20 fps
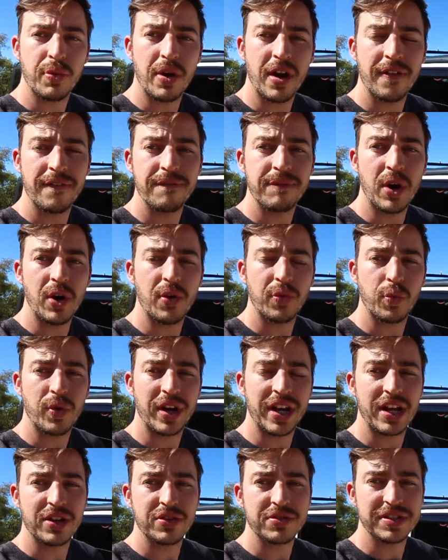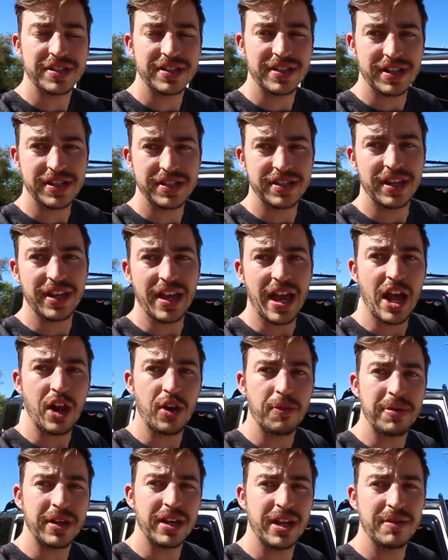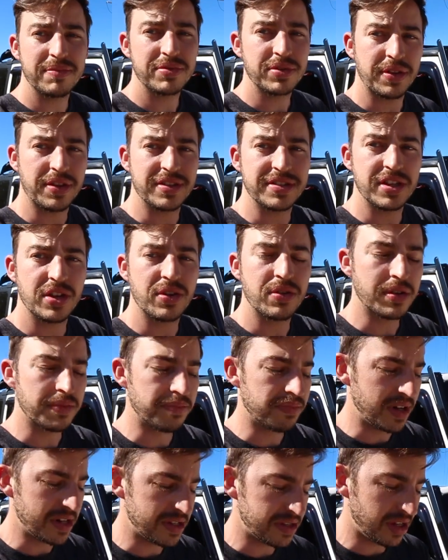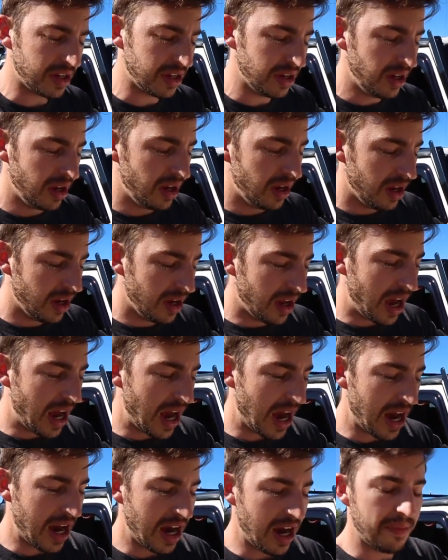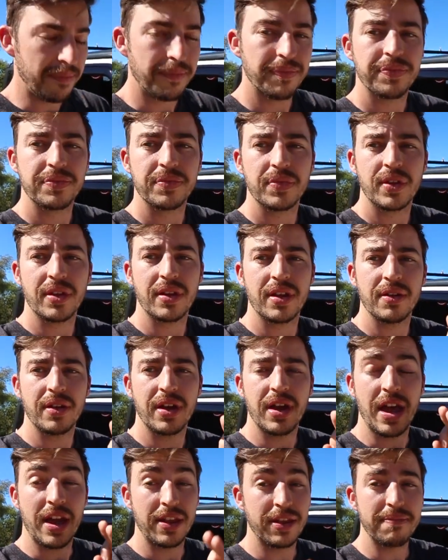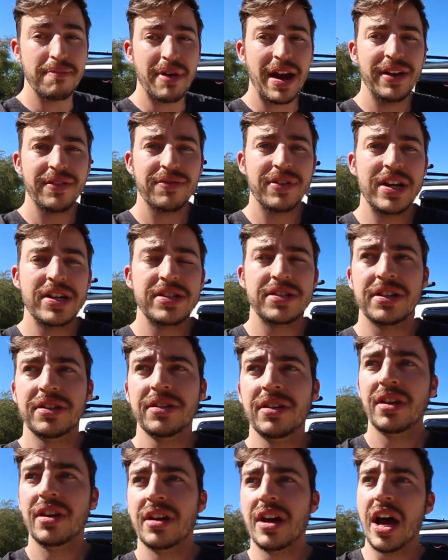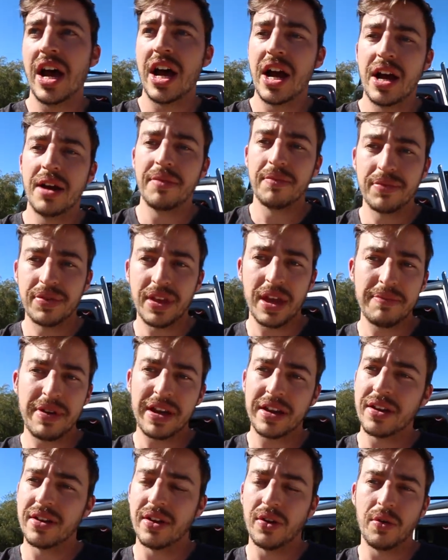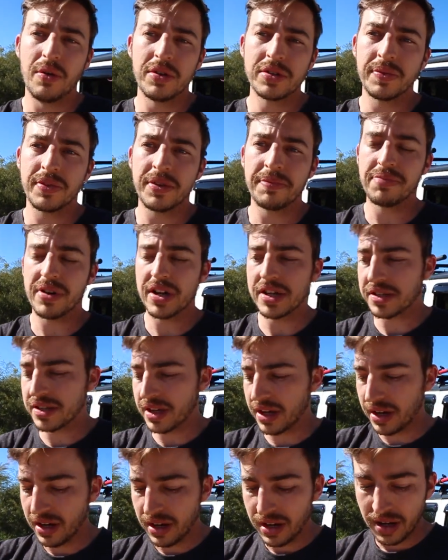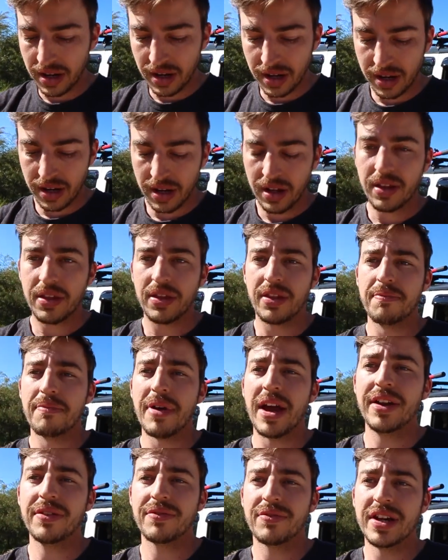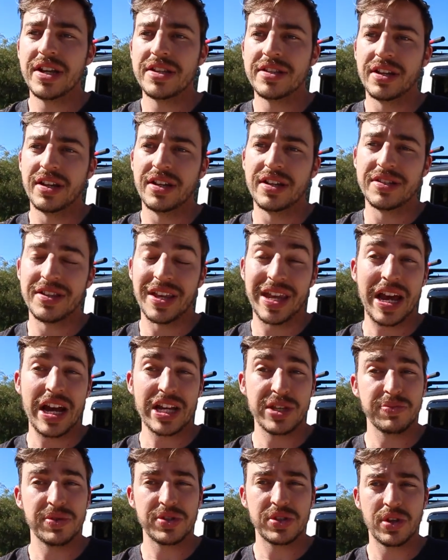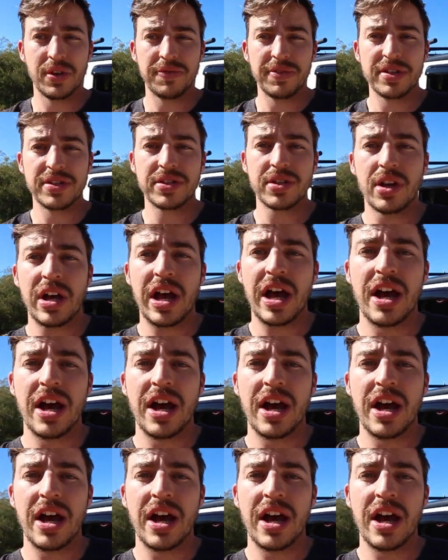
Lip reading: 12 volt 160 RPM, so the single compressor. And the main reason, they make an awesome compressor. The main reason is the customer service.